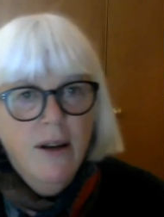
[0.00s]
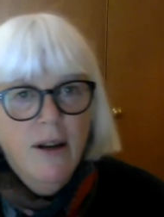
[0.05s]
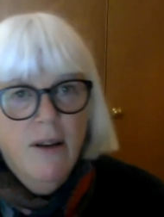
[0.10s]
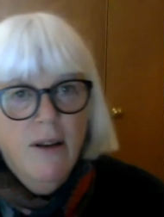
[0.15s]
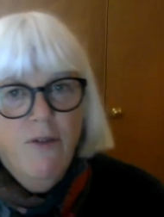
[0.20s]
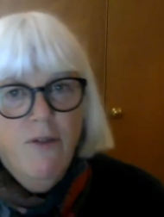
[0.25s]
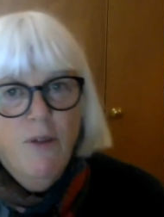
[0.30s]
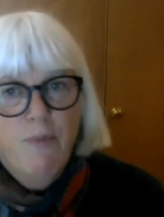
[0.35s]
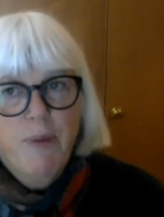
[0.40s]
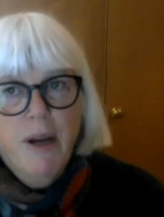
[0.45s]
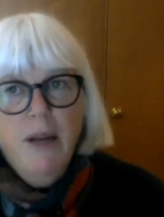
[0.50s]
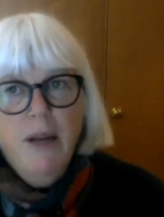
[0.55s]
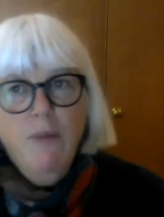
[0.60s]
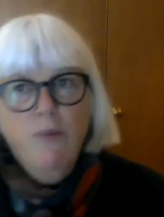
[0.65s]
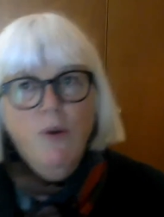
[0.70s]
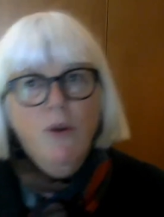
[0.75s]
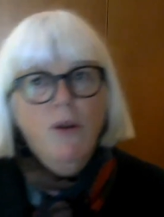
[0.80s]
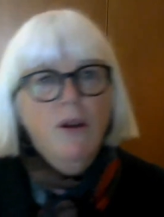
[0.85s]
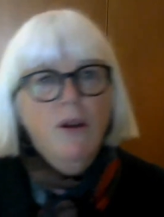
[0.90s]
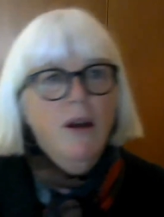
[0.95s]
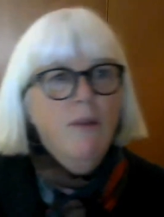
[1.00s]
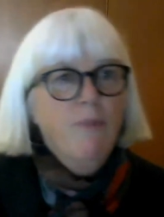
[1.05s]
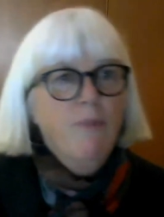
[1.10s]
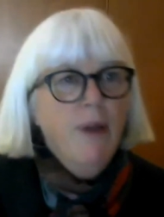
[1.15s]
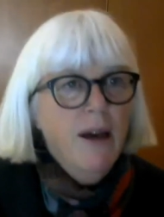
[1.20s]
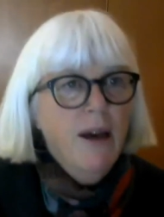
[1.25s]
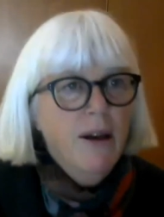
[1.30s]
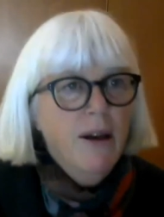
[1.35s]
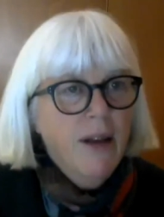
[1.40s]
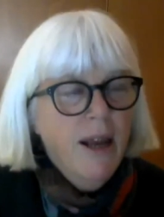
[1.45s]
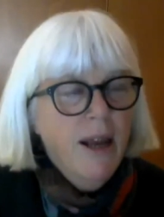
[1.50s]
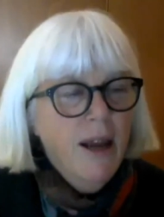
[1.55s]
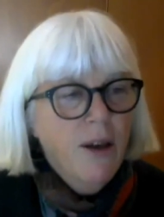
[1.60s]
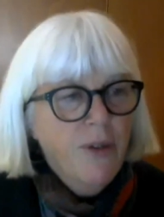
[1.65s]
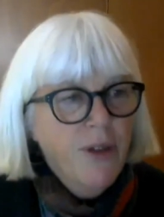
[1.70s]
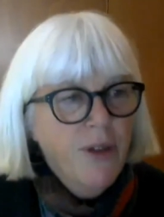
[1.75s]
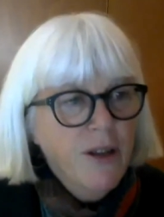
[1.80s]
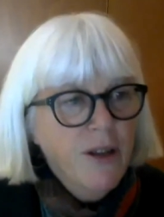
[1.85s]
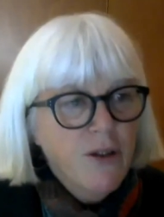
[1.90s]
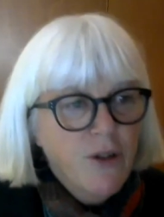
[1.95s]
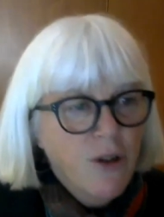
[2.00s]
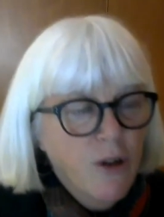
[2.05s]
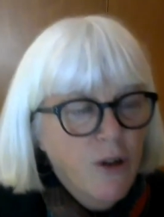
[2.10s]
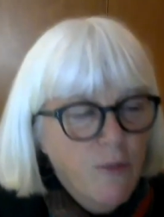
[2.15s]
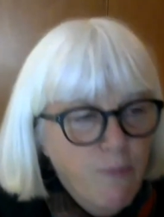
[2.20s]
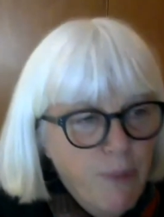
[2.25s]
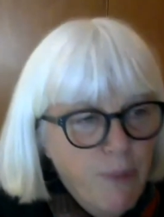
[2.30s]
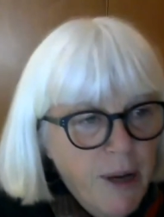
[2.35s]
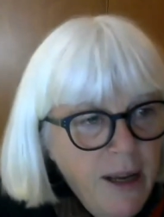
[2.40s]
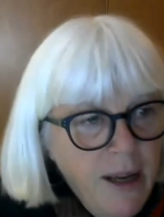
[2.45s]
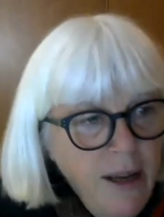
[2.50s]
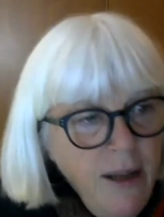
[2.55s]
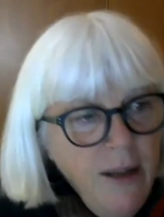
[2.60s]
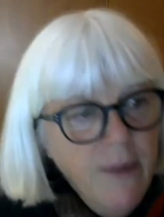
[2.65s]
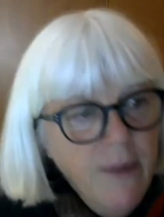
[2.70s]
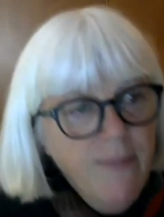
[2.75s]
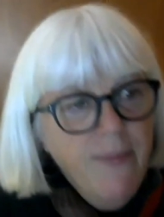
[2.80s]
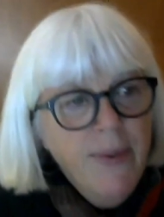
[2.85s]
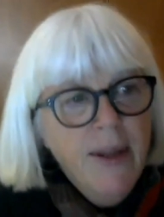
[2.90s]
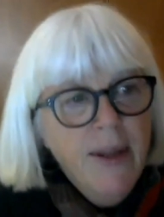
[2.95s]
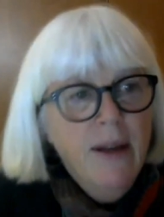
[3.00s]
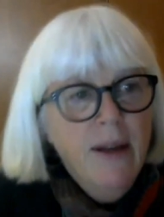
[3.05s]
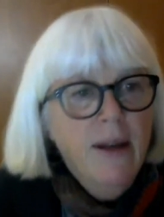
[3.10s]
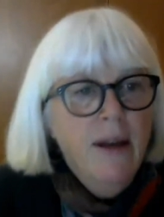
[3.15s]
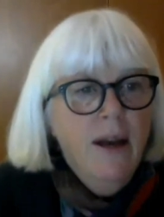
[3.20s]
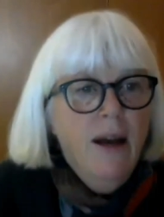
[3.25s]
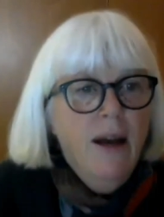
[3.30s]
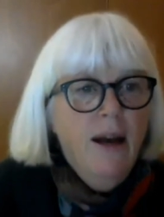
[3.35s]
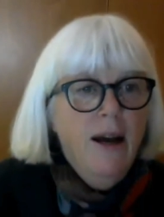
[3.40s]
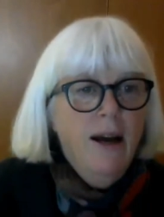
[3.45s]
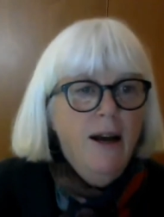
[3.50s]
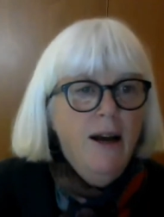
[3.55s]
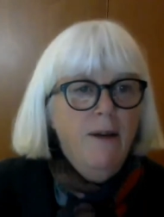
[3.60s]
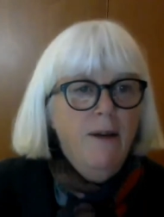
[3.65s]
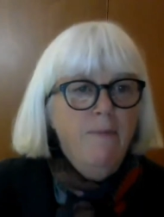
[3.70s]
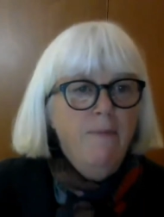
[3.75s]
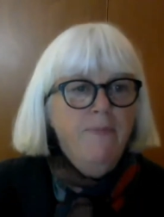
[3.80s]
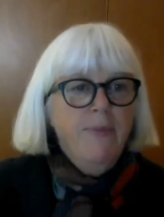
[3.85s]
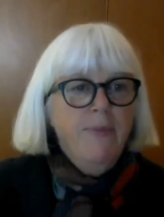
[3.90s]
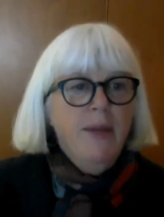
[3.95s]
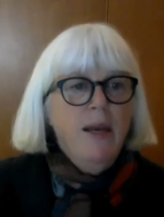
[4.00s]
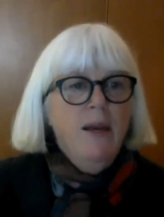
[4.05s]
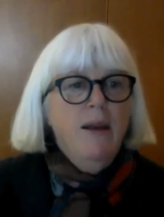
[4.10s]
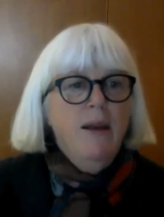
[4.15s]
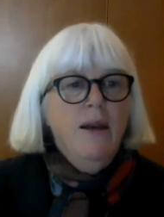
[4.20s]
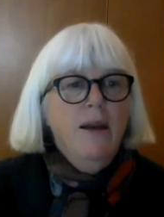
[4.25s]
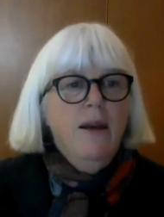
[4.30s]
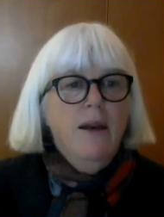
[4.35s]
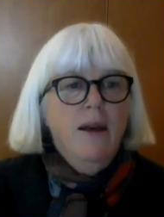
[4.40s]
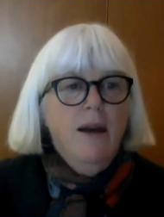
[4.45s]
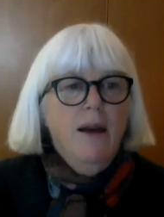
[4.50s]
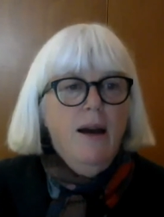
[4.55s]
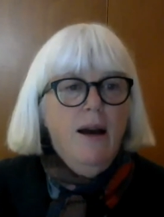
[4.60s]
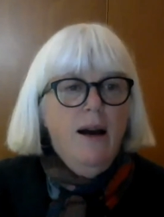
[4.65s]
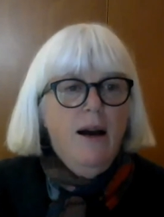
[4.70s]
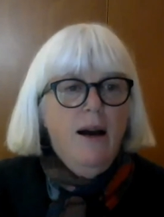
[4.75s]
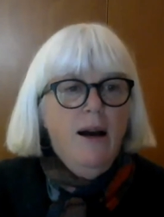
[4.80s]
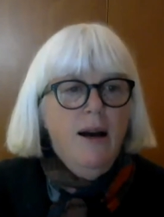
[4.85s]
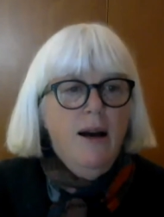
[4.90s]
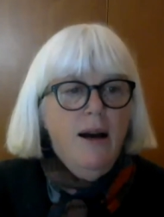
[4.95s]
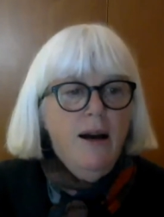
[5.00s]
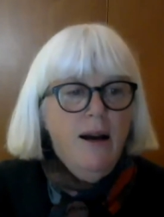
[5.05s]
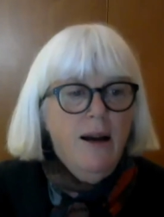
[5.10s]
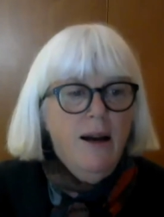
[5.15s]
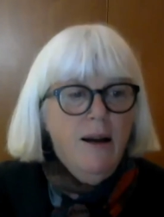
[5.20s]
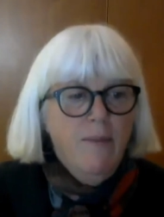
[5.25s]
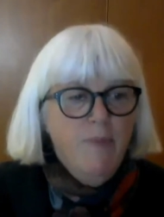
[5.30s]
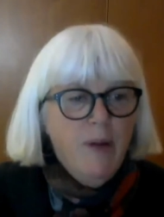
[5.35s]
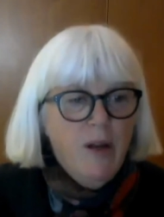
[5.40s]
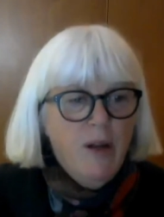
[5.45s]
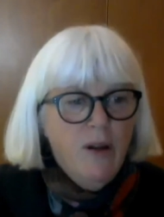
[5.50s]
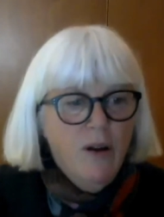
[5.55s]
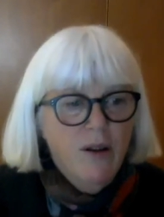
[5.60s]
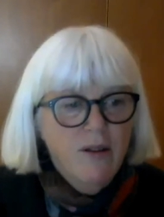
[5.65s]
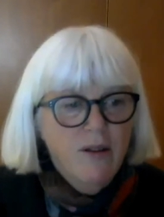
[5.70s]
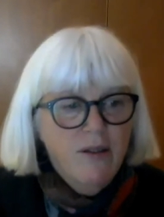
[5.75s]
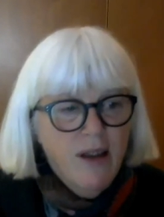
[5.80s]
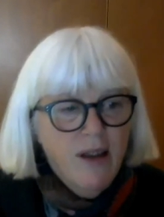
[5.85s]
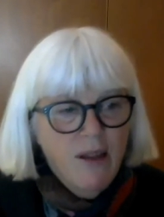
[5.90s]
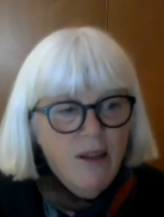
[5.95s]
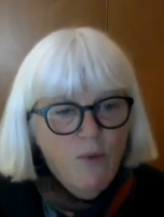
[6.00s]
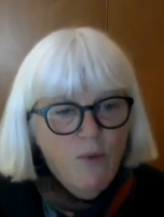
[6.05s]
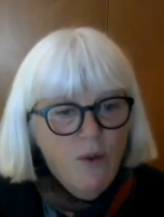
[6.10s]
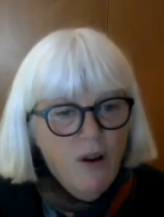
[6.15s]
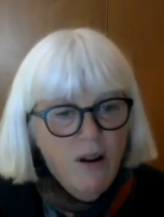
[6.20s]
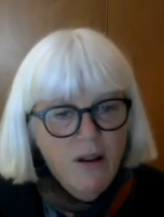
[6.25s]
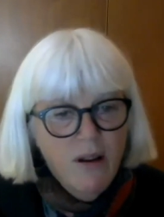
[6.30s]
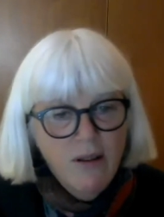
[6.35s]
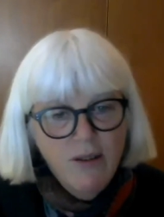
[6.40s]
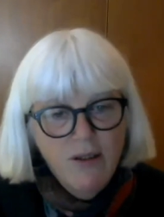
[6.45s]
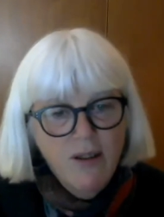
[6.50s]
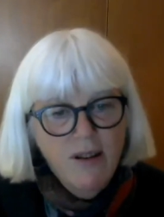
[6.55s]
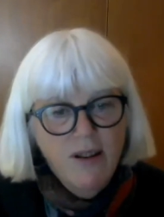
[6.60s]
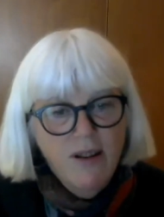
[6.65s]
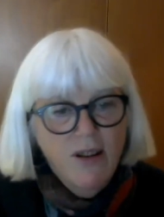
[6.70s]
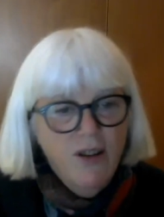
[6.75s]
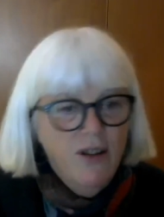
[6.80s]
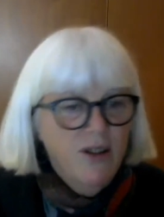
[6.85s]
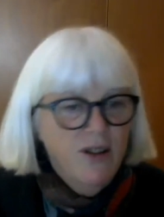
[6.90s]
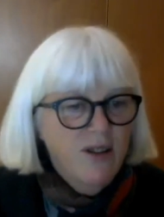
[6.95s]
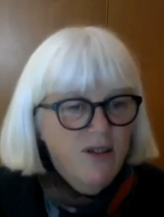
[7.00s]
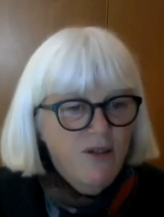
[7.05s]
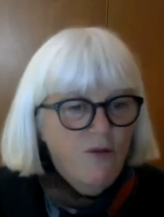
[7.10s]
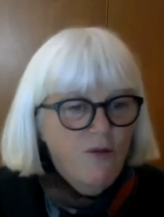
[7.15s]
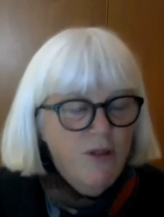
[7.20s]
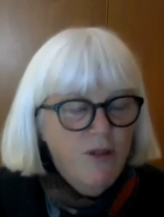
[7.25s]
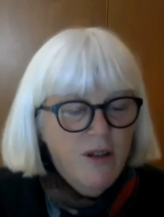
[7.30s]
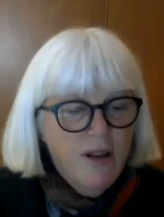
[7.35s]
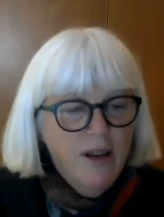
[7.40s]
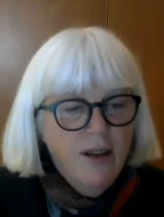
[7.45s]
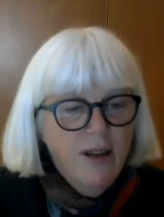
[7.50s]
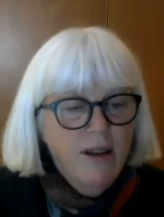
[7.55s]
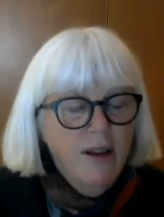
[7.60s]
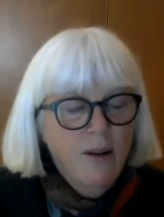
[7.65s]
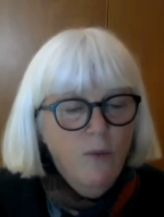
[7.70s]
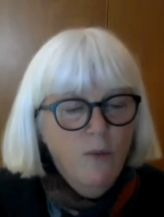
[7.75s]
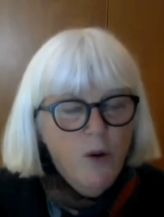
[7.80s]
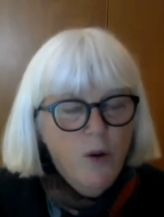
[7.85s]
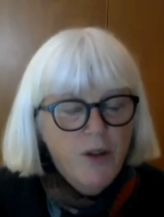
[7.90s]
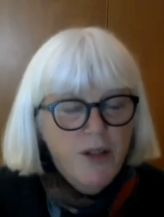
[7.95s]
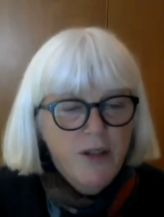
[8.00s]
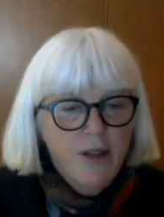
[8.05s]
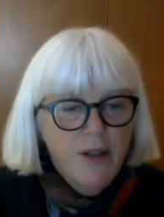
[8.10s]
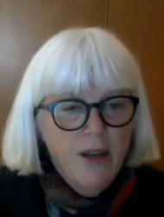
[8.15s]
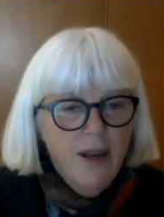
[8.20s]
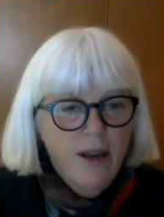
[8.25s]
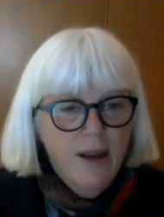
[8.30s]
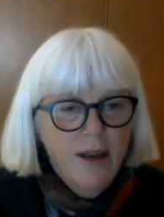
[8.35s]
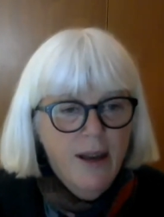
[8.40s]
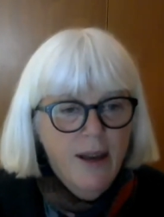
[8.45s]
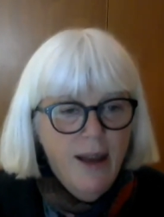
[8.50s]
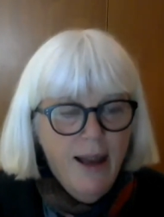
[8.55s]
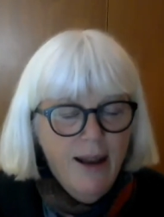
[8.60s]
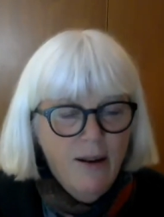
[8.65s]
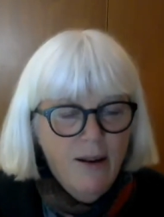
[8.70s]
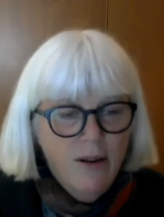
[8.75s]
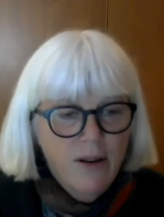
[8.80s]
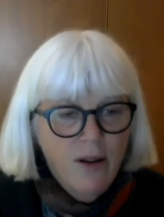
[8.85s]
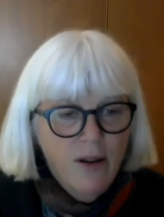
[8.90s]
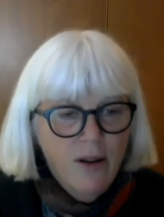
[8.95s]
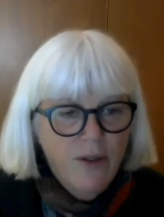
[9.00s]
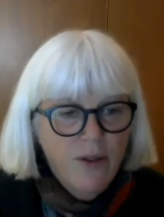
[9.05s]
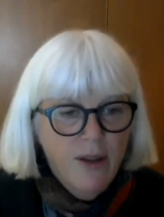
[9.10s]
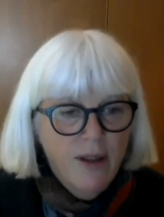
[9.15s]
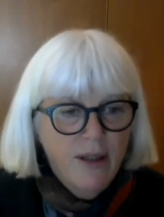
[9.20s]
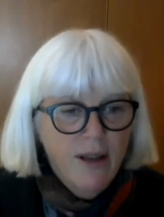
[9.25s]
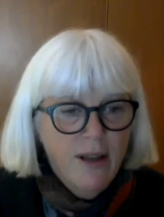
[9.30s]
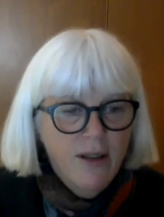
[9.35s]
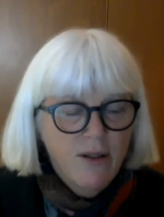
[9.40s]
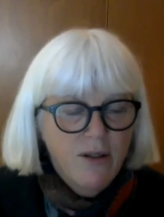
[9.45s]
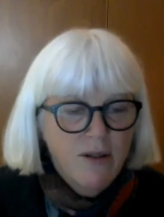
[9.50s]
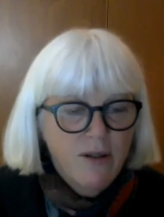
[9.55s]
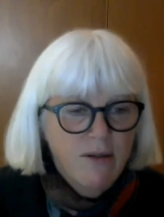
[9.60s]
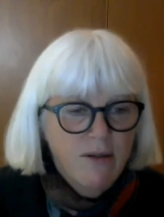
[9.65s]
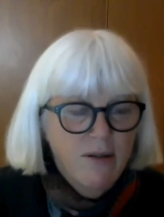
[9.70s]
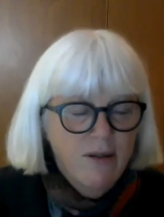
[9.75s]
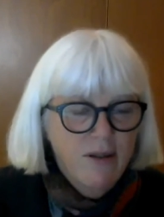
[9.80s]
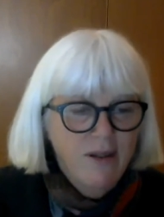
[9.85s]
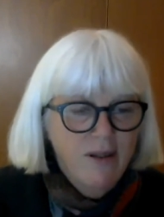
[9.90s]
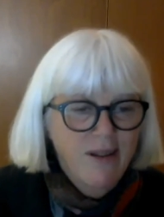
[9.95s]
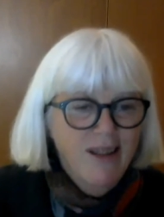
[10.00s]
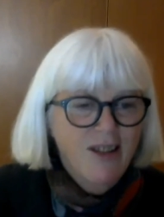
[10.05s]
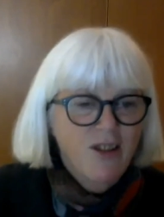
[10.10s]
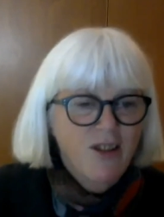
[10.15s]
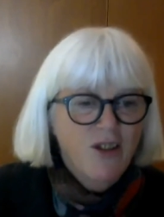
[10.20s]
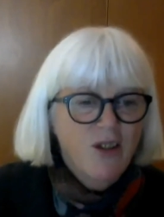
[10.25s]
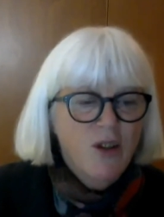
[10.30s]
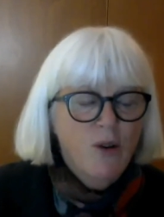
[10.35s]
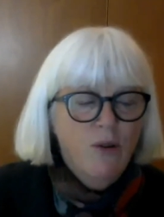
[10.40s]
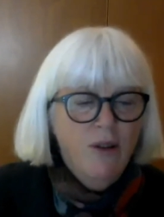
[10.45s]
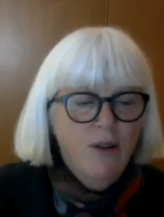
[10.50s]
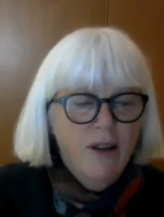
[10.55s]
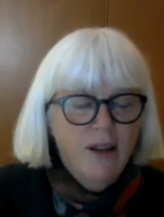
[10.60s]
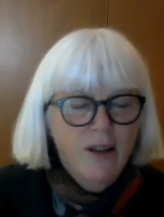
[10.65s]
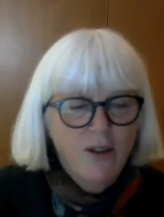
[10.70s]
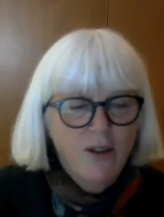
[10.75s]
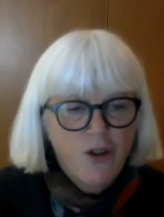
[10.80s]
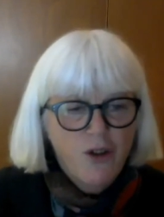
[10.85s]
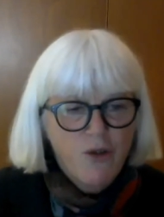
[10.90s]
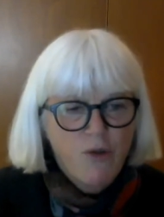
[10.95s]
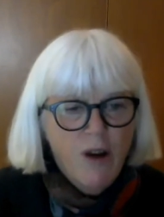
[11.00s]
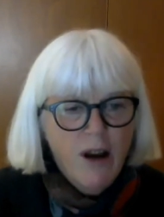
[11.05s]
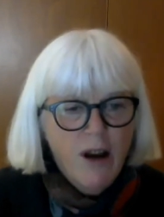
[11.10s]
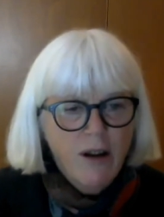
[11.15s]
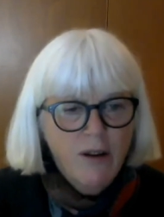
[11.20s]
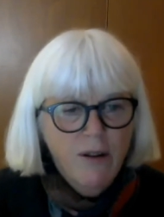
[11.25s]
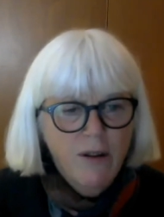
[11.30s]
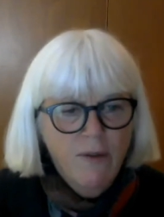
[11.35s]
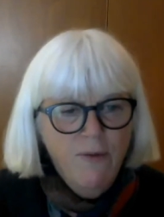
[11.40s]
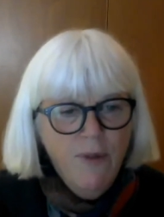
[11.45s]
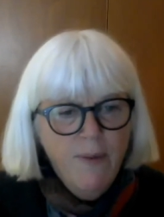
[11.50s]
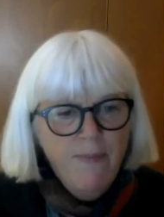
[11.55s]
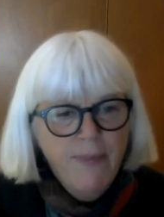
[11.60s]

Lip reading: for people about how things could be, because otherwise, you know, you're just critiquing what's there, and I don't think that's necessarily constructive.